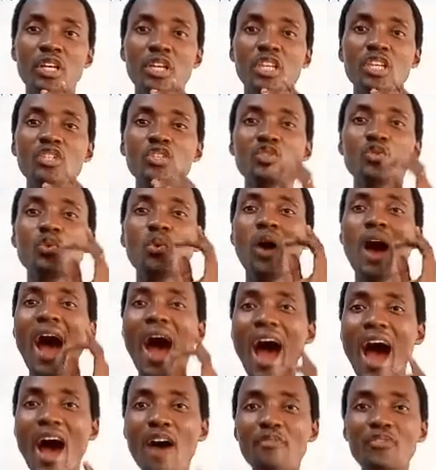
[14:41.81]
is to
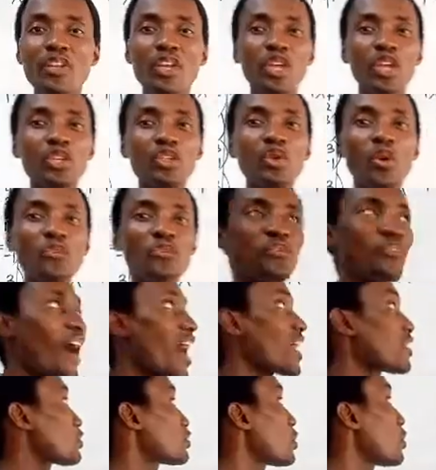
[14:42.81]
have your
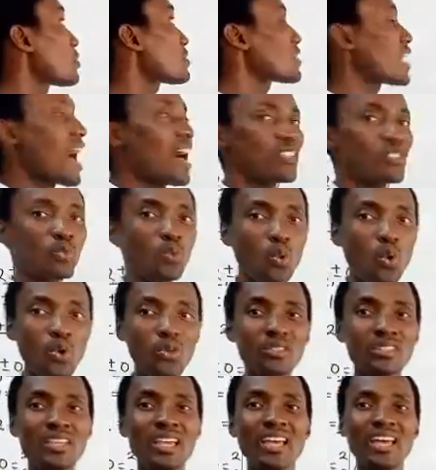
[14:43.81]
factors as what?